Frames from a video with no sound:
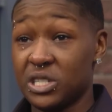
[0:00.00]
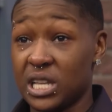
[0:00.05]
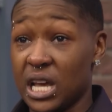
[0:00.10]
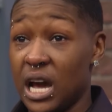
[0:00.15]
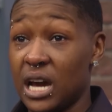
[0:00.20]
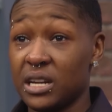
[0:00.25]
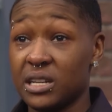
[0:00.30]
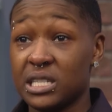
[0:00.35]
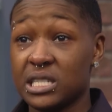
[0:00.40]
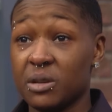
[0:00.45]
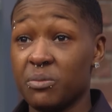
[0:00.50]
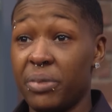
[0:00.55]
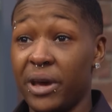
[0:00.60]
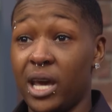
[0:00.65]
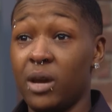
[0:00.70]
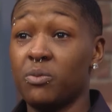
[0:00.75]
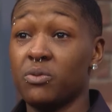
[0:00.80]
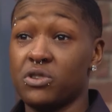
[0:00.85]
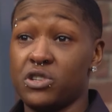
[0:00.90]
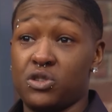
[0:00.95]
signing some
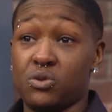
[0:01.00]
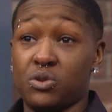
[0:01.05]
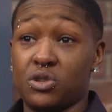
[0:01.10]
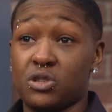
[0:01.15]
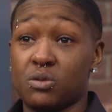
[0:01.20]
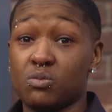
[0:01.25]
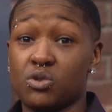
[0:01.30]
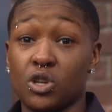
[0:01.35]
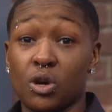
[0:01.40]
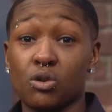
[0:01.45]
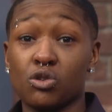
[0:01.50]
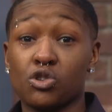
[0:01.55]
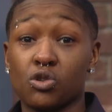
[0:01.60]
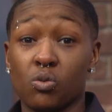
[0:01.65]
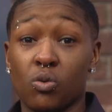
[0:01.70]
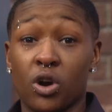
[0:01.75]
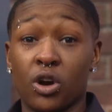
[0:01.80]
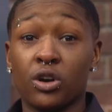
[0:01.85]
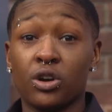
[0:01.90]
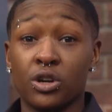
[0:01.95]
papers with some
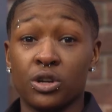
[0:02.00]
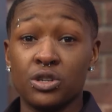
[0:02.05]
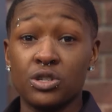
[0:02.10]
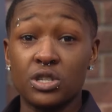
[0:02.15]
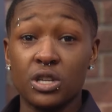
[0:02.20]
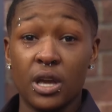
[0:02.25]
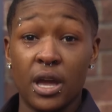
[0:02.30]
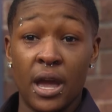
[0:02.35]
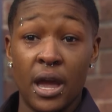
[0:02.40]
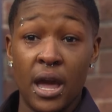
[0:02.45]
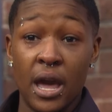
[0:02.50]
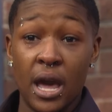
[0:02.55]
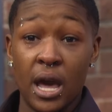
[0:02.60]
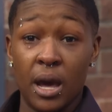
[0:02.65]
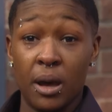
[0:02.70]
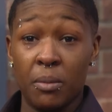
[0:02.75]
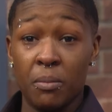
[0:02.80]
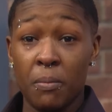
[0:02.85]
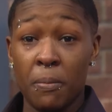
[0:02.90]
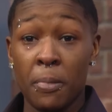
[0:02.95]
social workers,
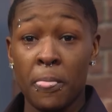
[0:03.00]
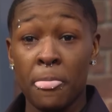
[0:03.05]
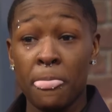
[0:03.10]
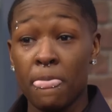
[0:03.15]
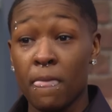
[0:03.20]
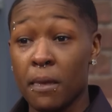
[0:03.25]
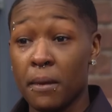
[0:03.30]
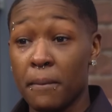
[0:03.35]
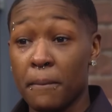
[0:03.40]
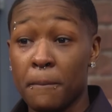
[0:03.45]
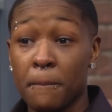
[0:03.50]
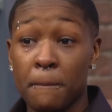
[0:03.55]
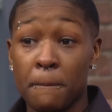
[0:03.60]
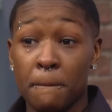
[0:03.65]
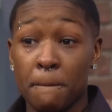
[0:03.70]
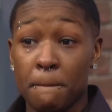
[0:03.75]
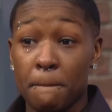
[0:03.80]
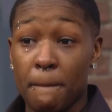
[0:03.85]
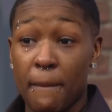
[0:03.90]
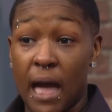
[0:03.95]
and
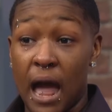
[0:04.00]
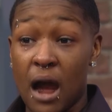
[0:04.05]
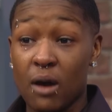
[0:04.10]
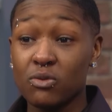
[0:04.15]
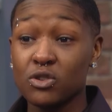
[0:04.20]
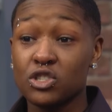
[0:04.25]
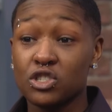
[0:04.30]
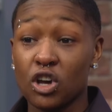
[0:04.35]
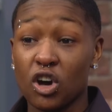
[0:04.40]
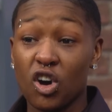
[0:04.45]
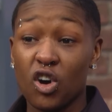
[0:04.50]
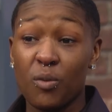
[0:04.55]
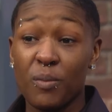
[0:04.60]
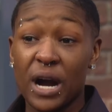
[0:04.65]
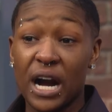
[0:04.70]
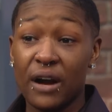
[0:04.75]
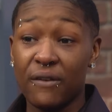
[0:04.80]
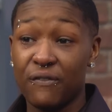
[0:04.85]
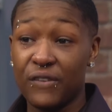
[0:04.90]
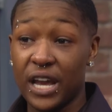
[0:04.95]
I was told
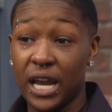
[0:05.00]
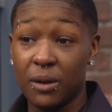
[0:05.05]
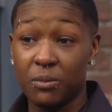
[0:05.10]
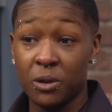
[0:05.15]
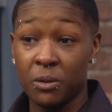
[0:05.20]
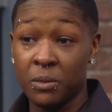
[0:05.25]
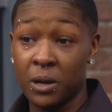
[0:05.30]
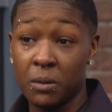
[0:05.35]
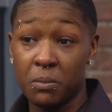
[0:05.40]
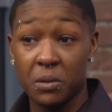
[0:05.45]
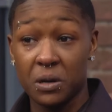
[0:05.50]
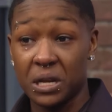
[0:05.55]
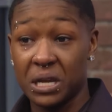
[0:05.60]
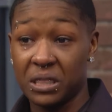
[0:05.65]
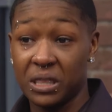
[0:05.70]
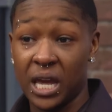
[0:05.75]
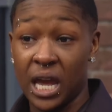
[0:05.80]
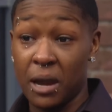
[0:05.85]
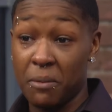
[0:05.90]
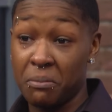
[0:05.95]
by a family member
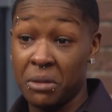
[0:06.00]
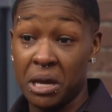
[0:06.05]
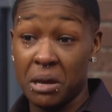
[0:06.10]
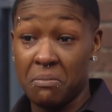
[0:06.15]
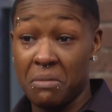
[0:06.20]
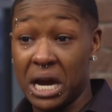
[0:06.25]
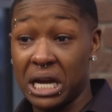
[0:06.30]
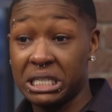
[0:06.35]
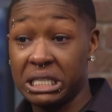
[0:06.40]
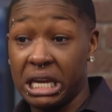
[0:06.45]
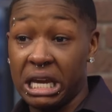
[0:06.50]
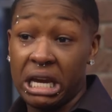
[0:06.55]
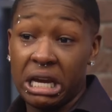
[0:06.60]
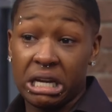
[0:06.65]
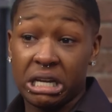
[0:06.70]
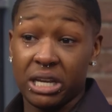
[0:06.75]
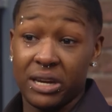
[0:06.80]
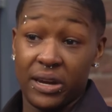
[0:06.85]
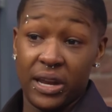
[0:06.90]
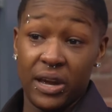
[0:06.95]
that that meant my dad could